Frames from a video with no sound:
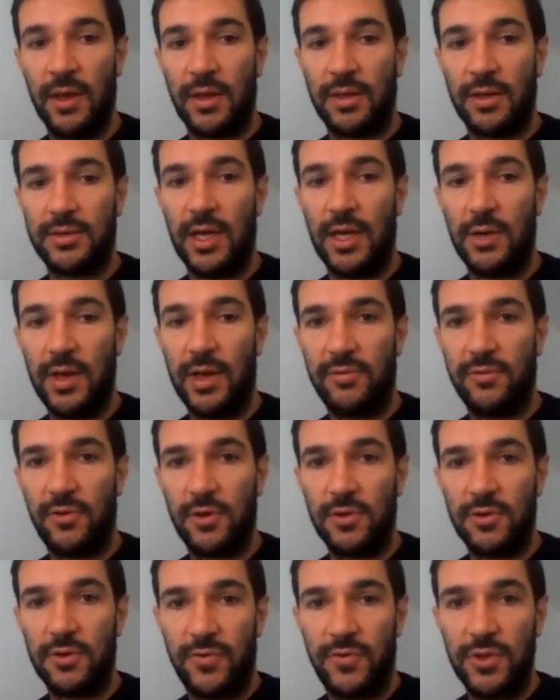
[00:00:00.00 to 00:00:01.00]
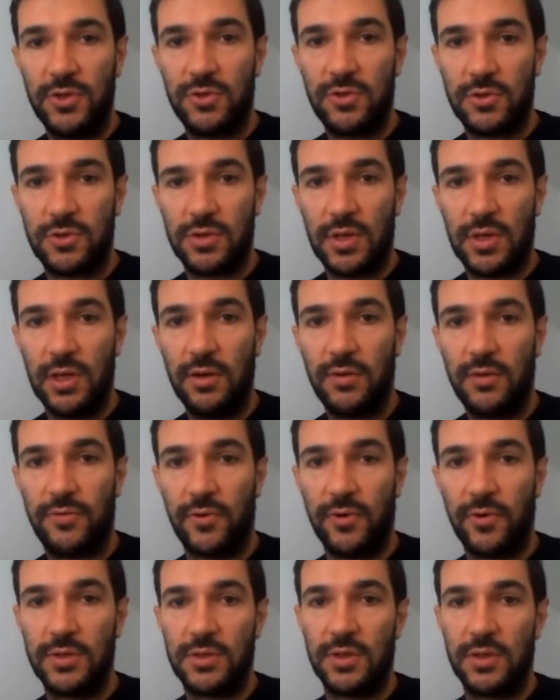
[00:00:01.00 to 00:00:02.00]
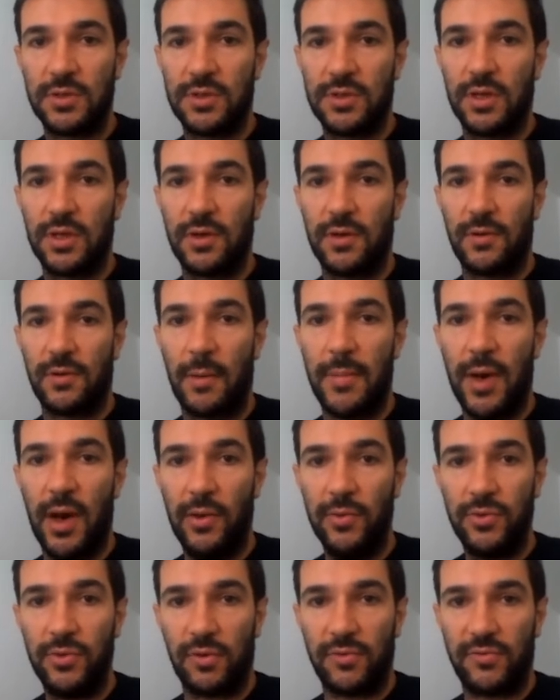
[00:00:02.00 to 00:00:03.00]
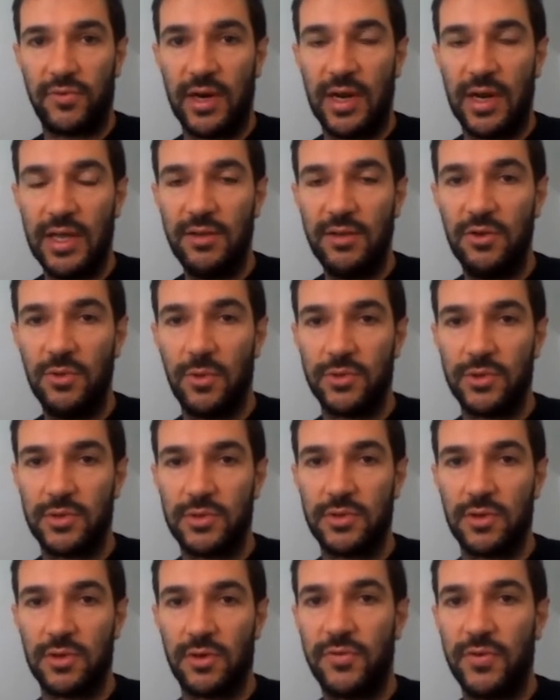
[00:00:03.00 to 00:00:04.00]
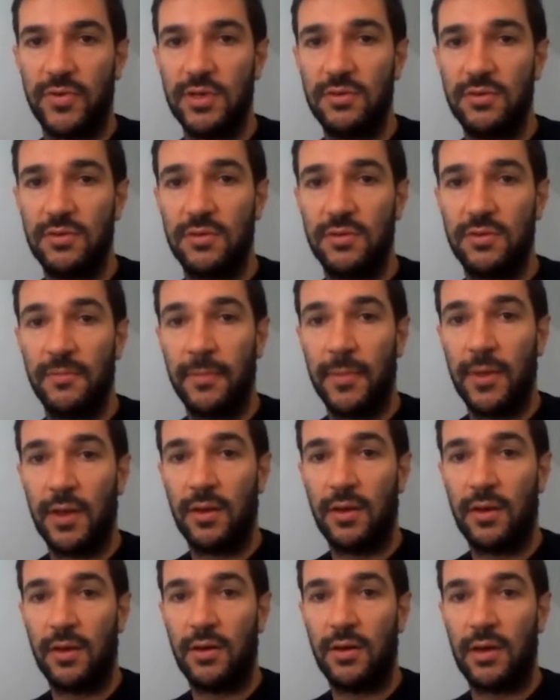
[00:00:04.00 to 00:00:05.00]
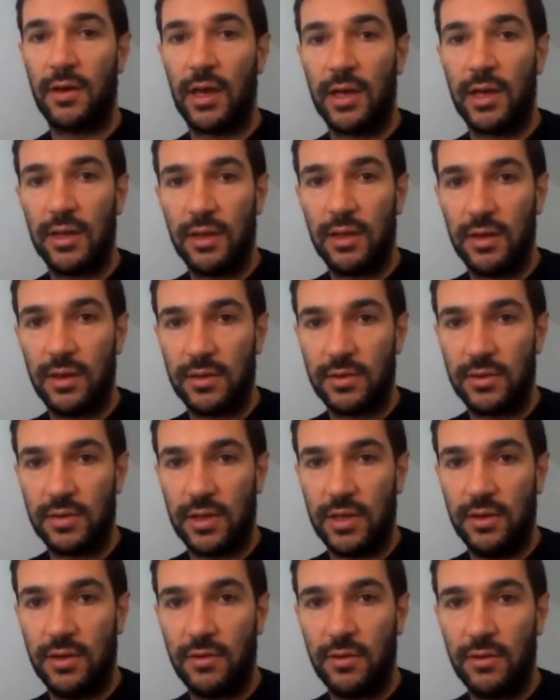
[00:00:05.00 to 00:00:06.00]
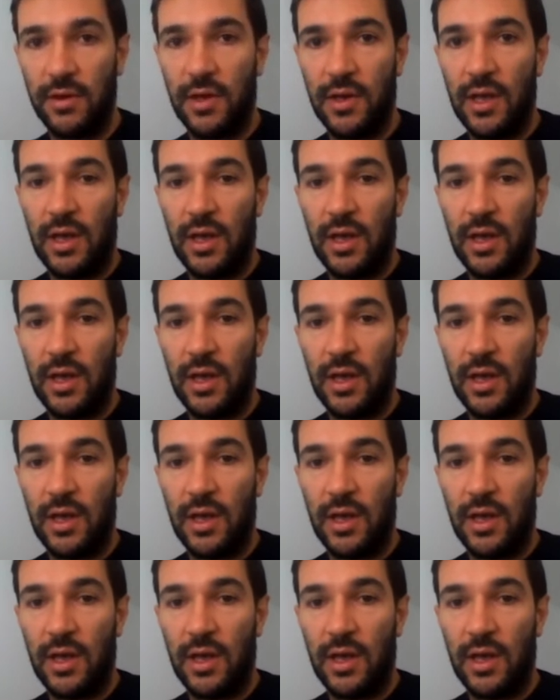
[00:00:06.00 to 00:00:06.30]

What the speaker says: Then we have other features here, for instance, the amount of vanadium on the surface and here.